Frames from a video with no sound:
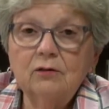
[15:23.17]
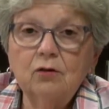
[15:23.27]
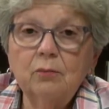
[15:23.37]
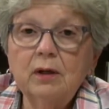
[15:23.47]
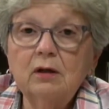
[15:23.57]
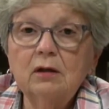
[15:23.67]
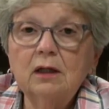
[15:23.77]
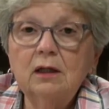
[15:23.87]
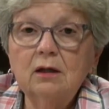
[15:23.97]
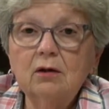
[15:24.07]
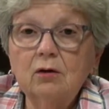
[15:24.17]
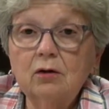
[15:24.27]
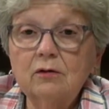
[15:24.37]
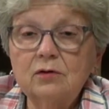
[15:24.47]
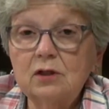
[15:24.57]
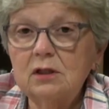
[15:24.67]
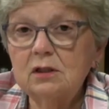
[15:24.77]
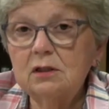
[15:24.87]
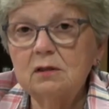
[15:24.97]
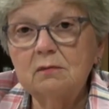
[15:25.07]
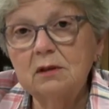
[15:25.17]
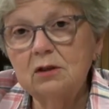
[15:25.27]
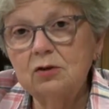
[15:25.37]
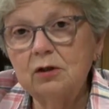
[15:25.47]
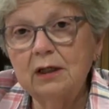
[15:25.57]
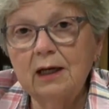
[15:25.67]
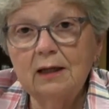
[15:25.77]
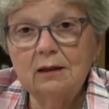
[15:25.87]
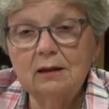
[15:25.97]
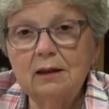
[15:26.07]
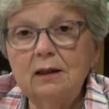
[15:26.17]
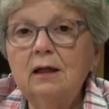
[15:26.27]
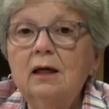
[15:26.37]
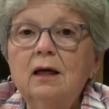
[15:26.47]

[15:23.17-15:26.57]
So apparently he had heard of Jesus' ministry in Galilee